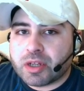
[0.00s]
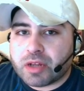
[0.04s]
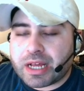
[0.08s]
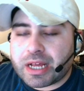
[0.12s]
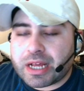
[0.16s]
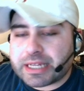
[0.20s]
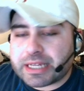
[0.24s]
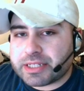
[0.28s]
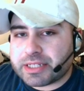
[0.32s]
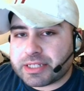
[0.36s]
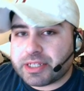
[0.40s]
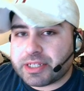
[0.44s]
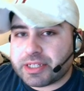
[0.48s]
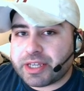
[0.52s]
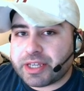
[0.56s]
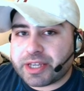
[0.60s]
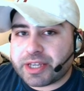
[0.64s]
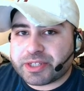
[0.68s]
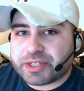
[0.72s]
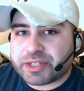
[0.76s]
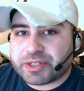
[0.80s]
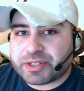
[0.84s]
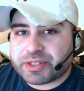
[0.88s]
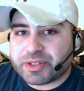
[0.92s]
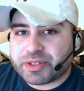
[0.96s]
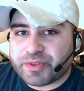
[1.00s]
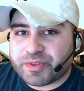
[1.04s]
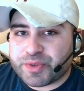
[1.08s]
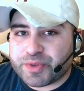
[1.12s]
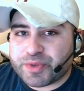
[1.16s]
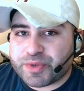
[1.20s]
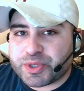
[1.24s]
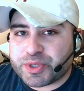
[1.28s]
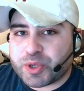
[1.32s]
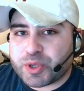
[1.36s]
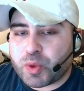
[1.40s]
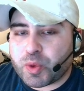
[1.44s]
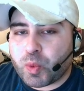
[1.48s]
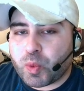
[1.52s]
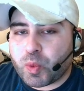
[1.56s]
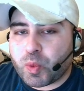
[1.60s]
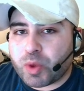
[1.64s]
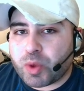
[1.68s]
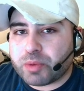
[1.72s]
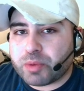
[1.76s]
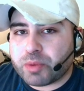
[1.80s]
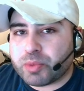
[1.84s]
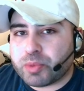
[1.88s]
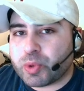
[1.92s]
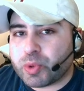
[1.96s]
ICS version
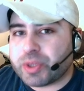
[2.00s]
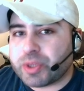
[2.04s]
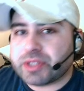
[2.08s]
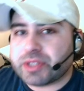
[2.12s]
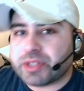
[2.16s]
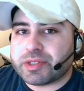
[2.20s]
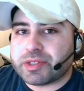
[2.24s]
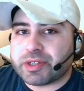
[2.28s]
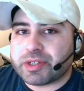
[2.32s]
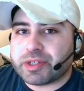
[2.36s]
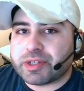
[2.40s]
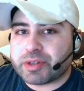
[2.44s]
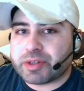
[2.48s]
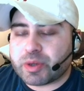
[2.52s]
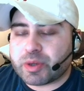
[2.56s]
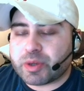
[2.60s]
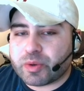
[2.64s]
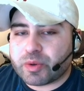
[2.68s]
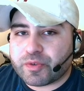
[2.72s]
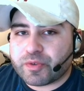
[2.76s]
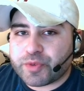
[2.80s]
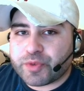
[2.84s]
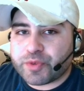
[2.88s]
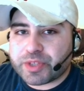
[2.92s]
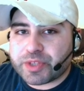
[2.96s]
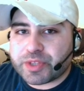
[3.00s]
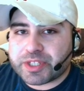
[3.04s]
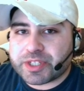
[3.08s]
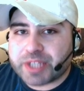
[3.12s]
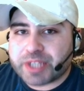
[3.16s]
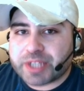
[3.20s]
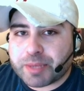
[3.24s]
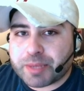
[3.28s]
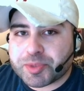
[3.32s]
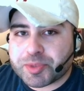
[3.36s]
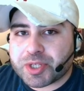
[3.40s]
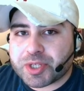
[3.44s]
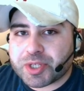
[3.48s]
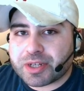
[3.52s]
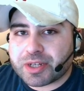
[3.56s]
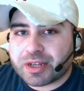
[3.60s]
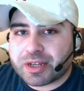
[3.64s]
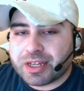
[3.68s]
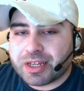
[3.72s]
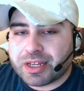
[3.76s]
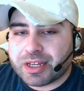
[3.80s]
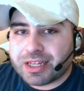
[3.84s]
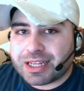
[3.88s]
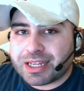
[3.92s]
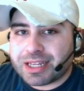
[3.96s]
1.0 for the Samsung
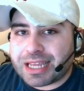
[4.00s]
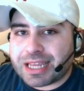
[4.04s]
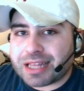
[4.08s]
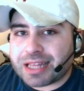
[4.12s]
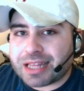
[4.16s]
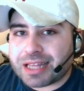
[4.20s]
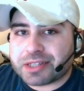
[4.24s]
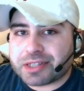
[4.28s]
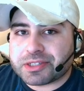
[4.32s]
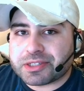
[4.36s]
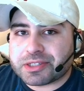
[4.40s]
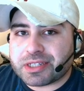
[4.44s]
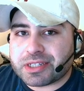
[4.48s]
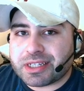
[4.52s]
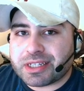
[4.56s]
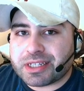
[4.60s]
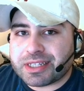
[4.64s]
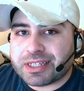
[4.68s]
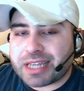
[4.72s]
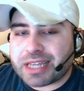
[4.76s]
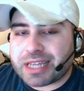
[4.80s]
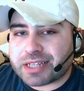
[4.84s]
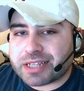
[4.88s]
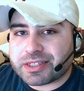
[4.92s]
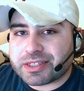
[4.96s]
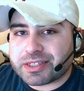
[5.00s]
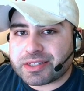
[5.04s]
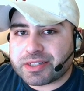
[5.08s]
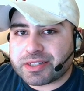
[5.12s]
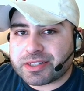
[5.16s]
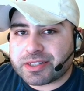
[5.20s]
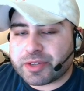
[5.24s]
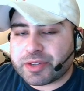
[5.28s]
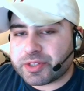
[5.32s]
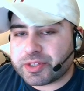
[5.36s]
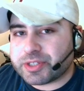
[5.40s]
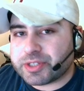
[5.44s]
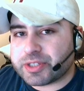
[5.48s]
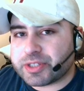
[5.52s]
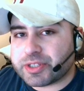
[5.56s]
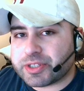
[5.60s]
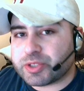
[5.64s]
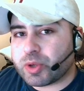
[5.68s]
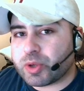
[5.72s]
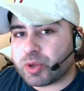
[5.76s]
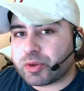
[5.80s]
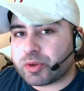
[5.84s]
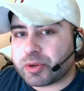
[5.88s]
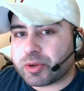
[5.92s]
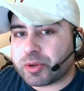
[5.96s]
Galaxy Nexus. Now, this is the
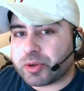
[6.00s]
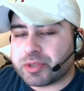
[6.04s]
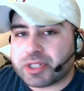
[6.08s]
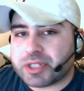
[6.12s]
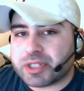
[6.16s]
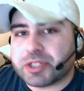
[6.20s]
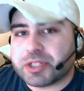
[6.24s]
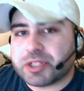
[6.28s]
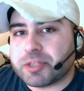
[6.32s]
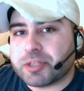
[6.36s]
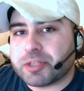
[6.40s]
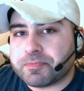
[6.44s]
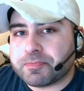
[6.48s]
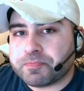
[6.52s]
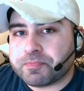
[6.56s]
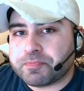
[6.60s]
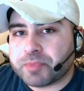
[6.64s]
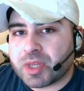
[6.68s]
Toro edition.